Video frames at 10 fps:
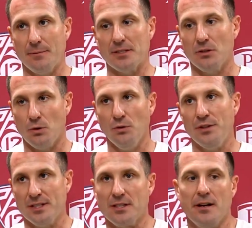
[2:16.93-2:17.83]
I mean, to
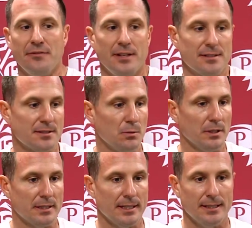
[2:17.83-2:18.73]
hold this offense to
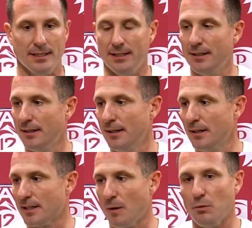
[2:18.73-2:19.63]
what they did,
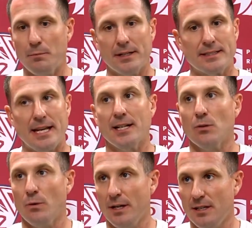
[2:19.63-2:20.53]
a couple big
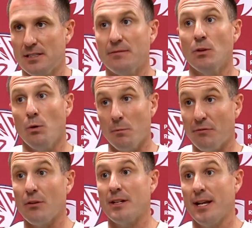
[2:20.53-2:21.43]
takeaways, even the one
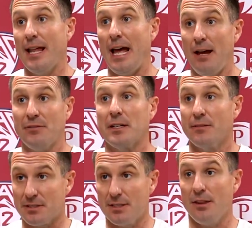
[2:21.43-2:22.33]
before the end of the half to give
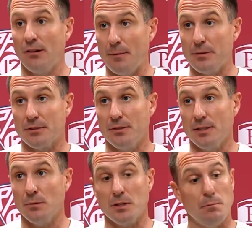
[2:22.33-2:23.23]
us another opportunity
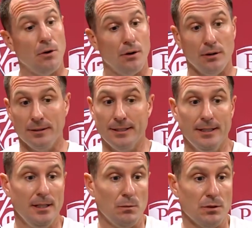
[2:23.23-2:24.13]
with the ball
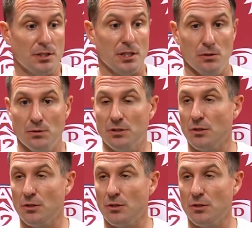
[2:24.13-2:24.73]
was huge.